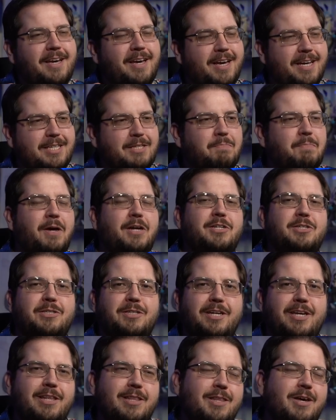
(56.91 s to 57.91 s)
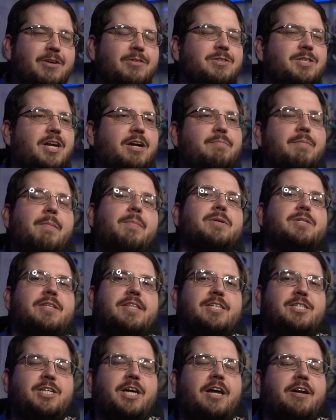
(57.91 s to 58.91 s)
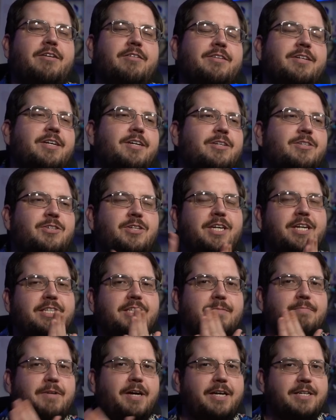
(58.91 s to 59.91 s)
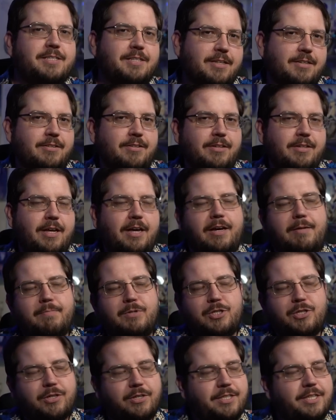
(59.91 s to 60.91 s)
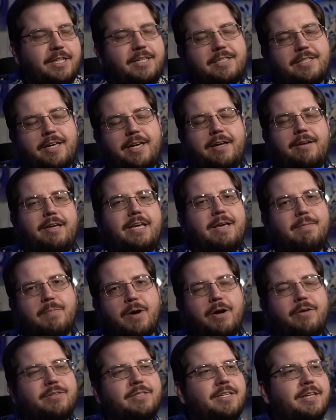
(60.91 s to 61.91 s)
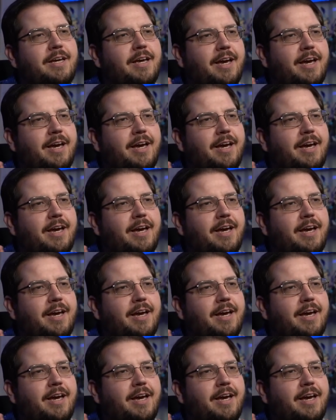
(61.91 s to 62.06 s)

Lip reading: especially those that are members of the channel, so you can get some nice little Mushoku Tensei emotes,